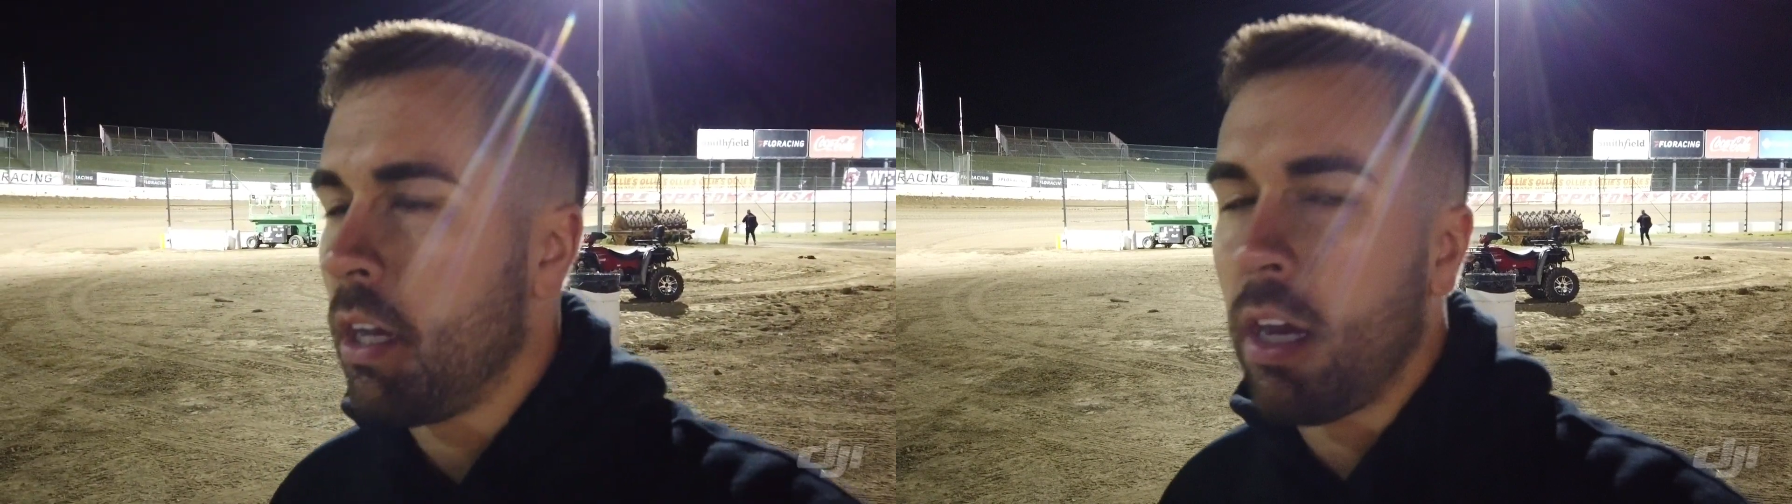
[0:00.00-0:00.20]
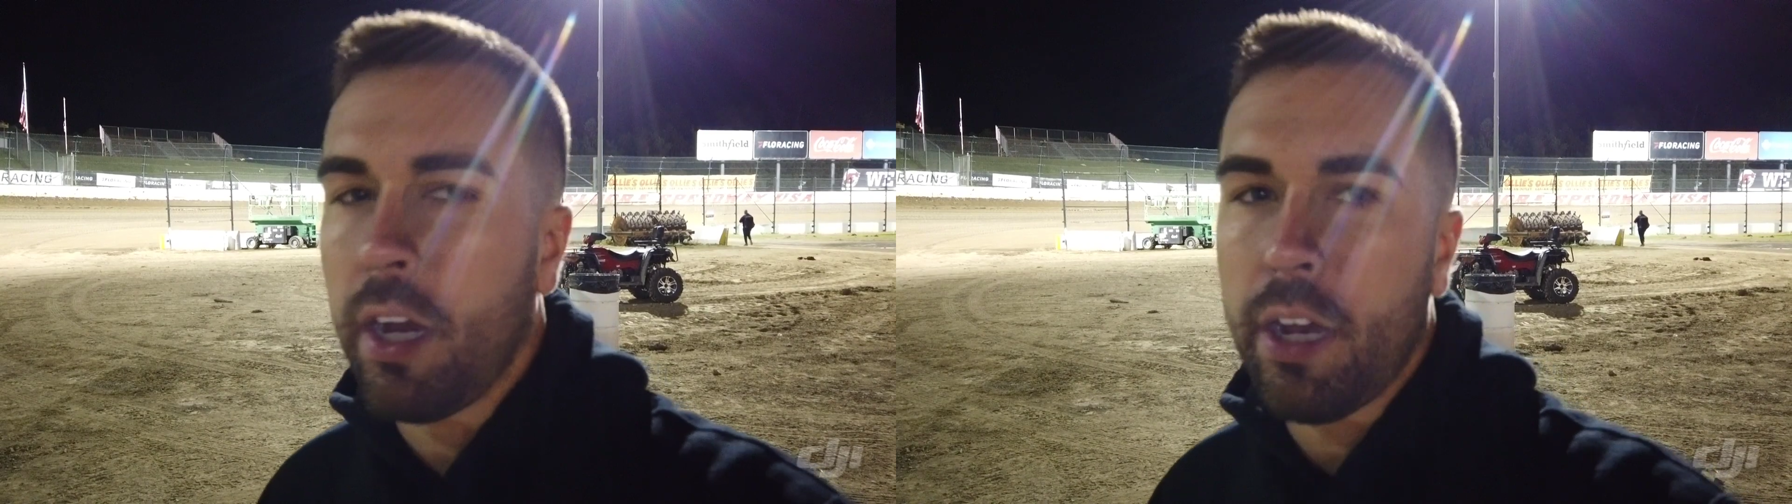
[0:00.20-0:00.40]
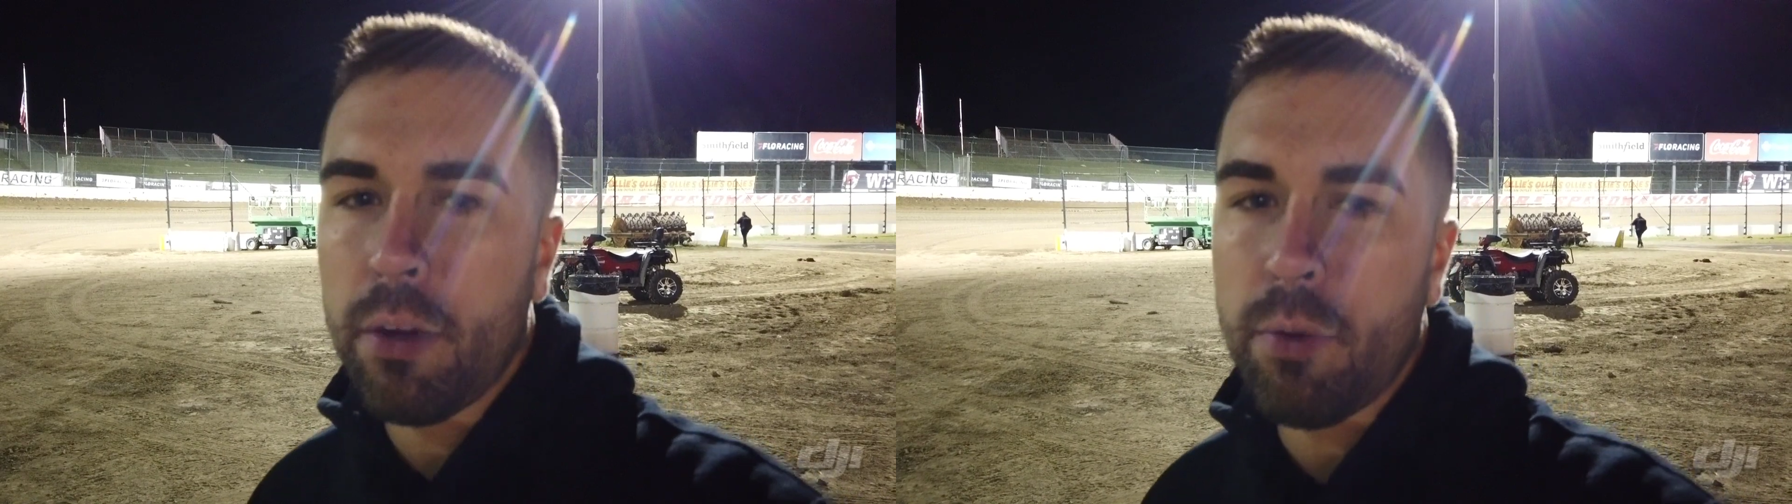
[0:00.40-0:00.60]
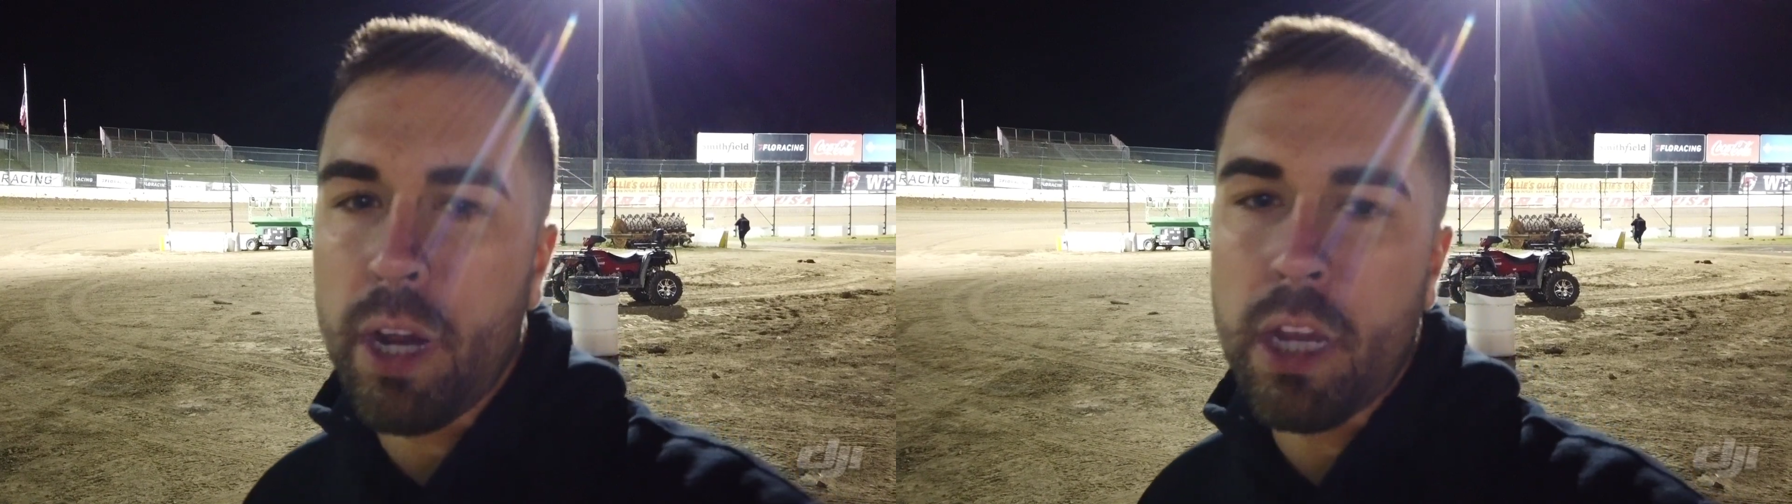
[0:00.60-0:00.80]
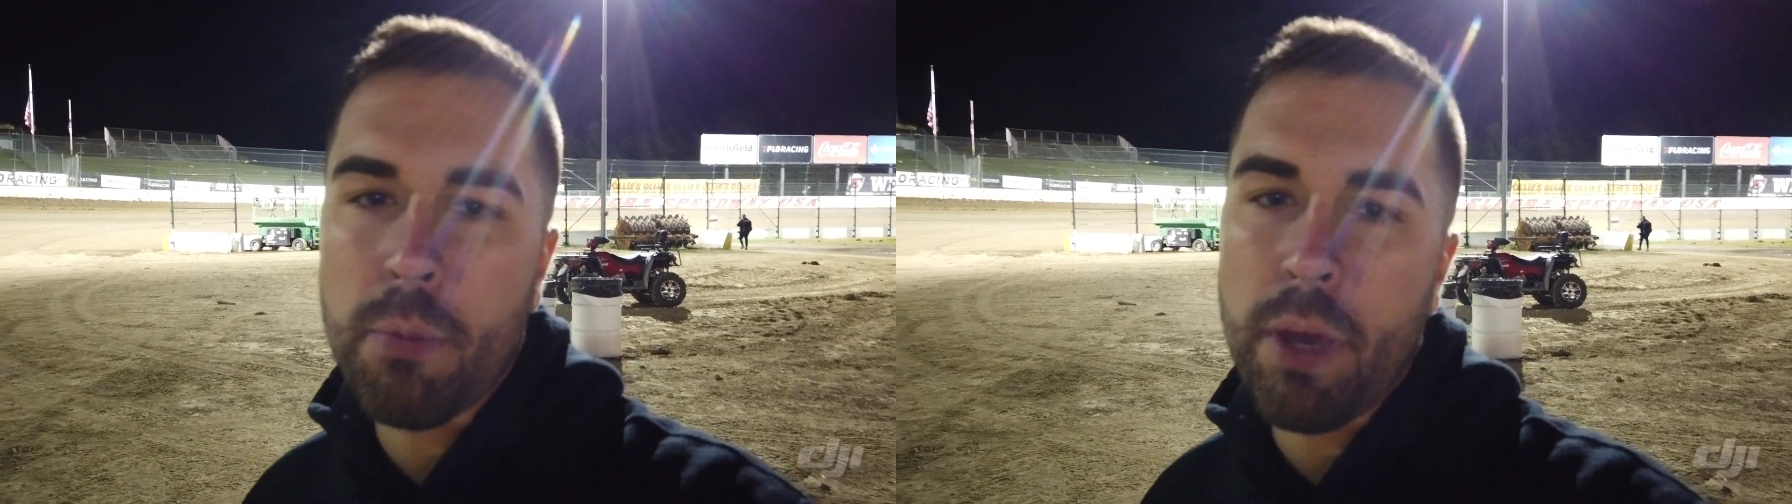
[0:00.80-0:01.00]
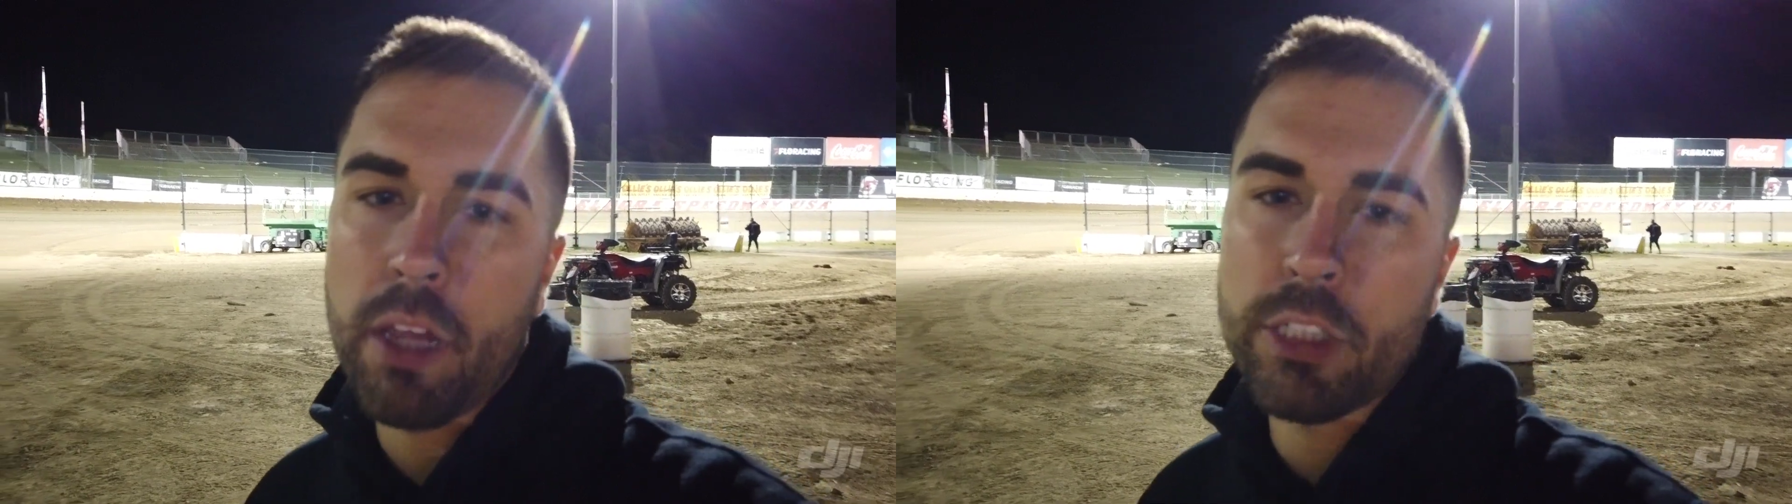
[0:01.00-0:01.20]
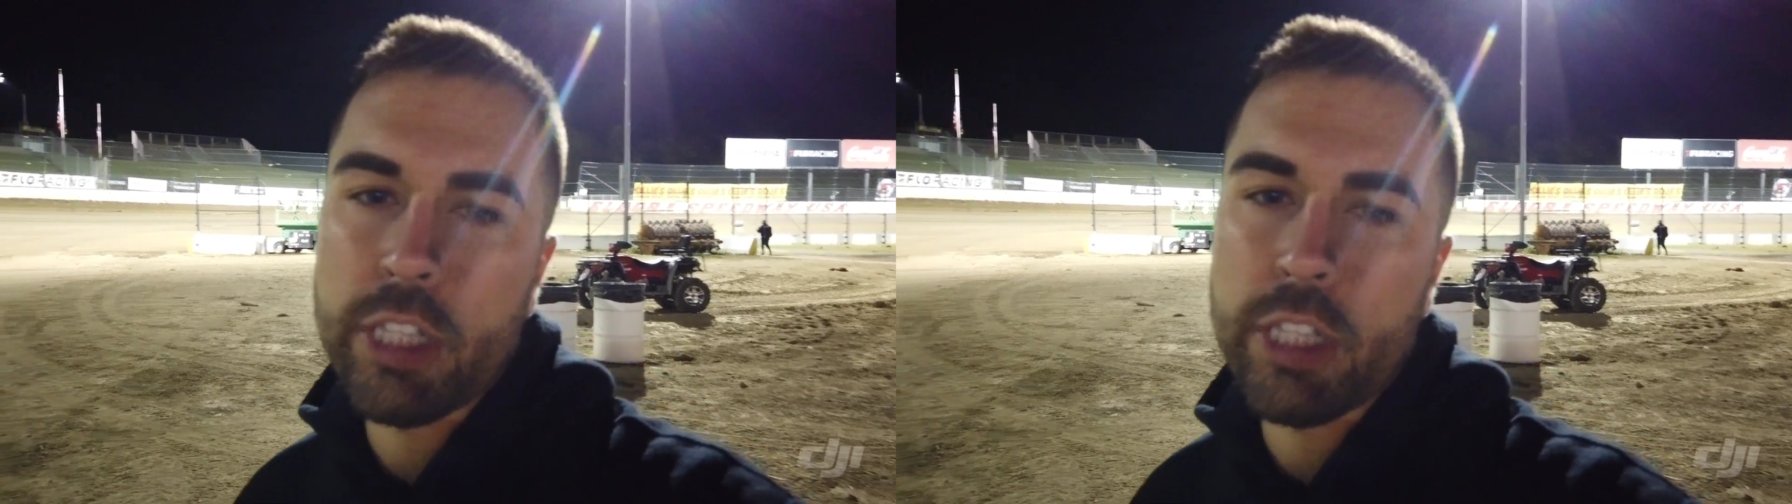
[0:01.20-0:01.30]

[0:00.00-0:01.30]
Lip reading: Ray Capella,